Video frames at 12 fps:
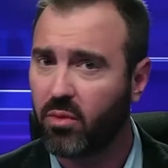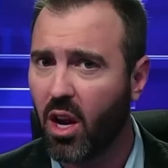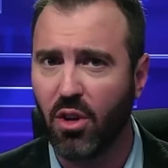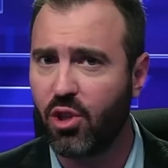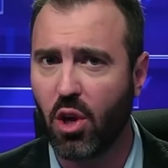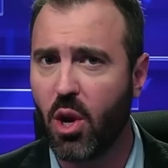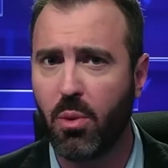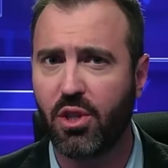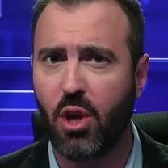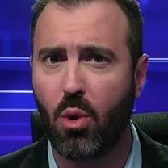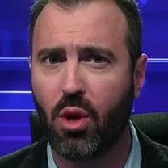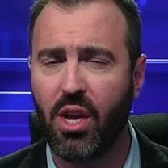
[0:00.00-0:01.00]
So there was
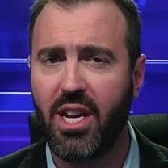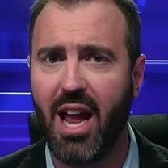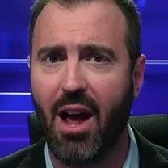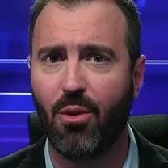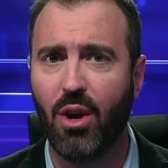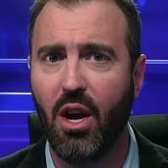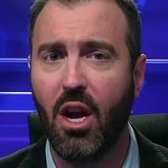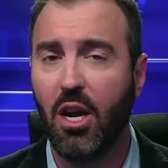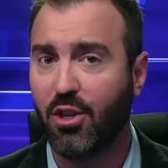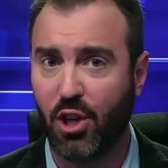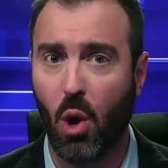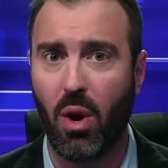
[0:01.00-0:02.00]
no clean out.
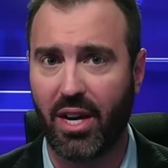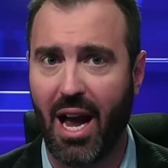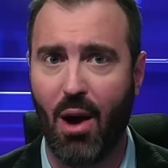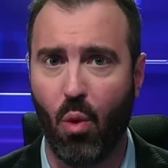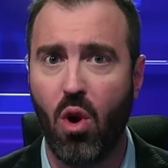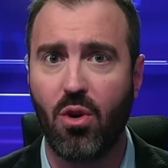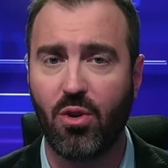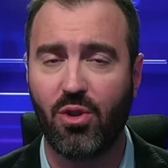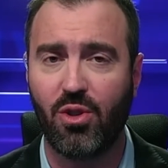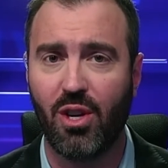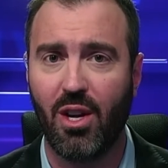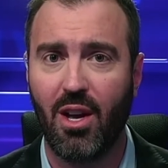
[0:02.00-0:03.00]
So it got
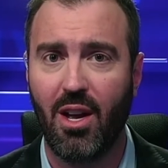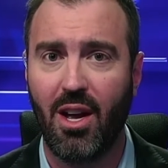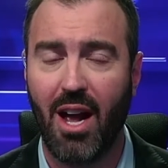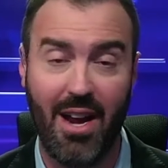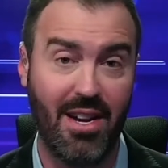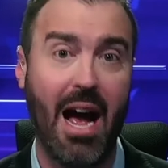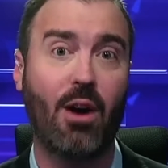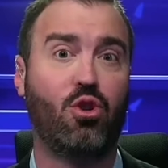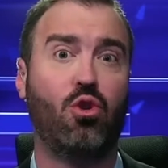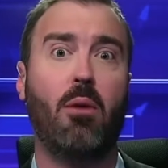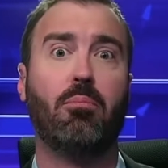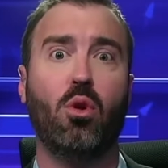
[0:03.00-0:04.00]
worse. And now
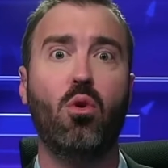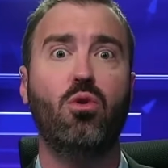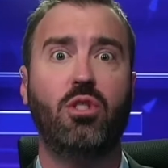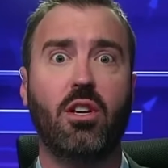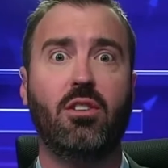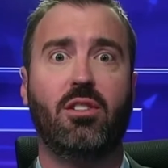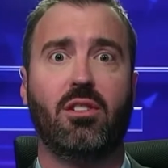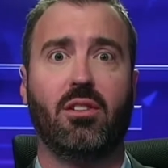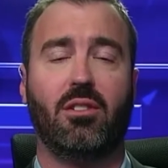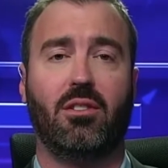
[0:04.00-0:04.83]
Trump loses.